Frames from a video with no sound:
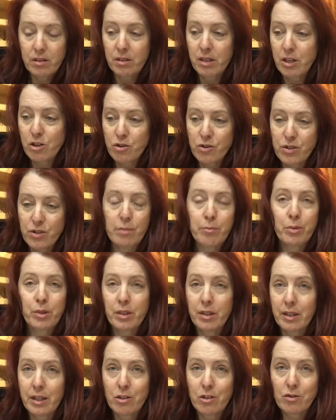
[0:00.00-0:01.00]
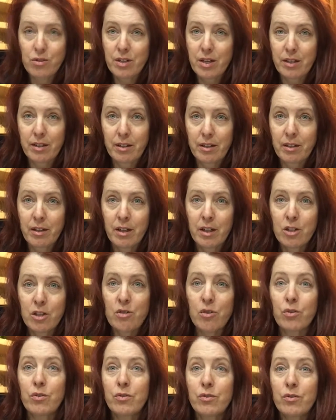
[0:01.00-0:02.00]
Nature's Head, put a Nature's Head in.
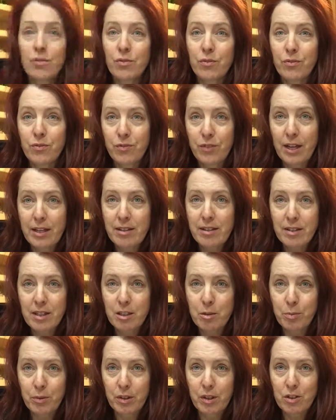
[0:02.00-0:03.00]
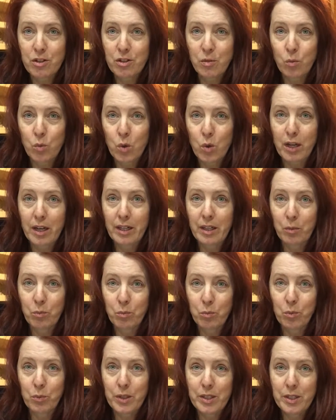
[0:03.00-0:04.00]
So that's an explanation of why
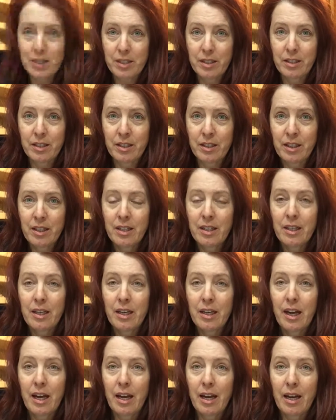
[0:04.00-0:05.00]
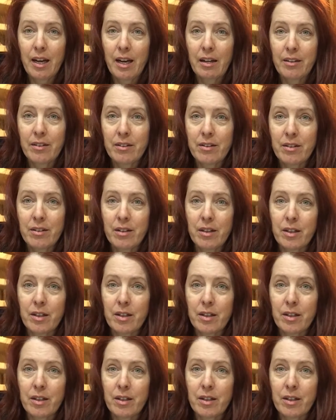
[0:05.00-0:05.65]
and what we did. And